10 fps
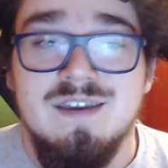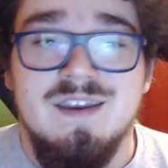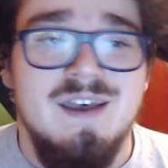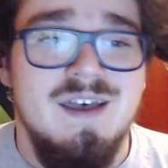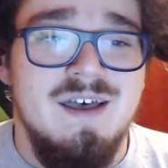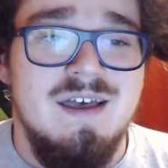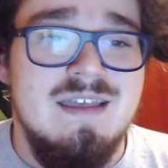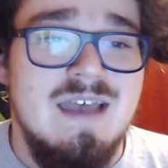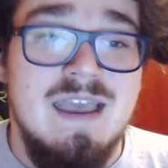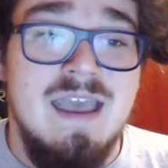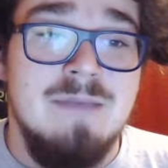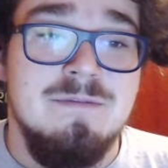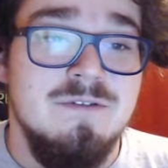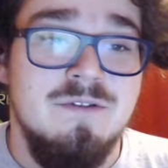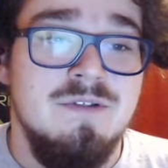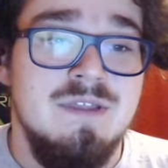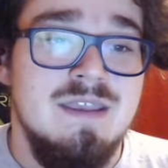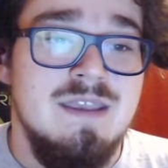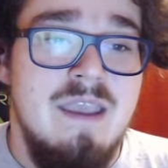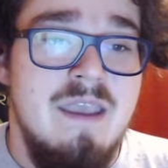I
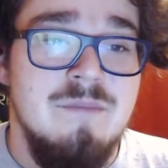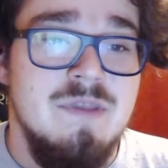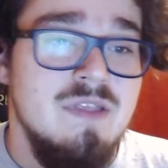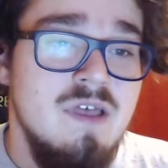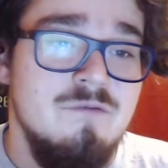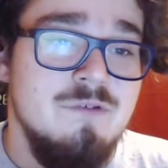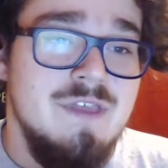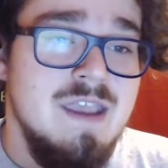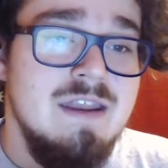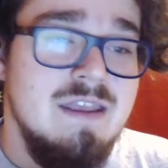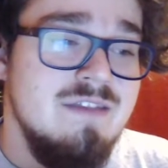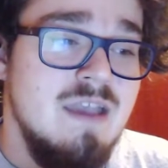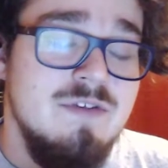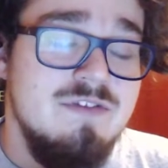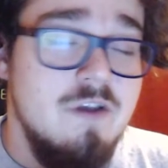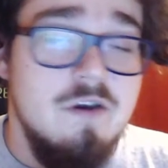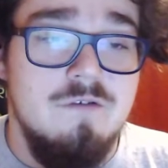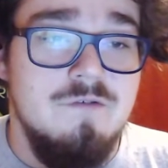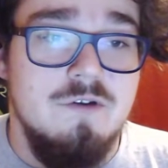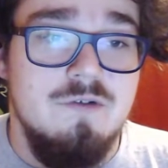absolutely am in love with Hades. I'm a sucker
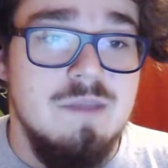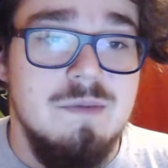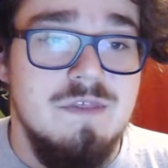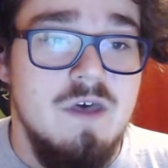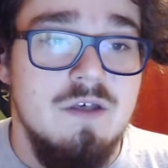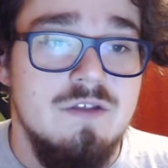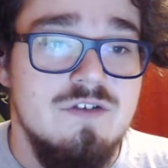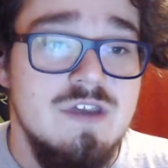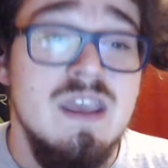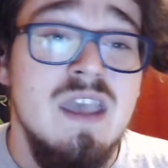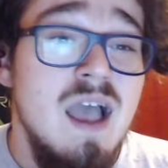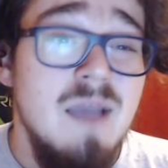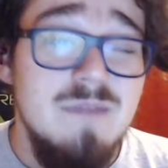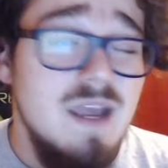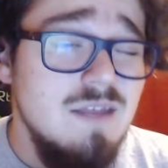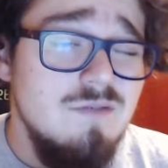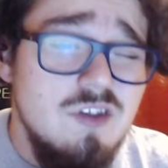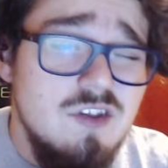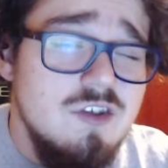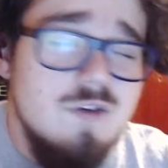for Greek mythology. I'm not even a huge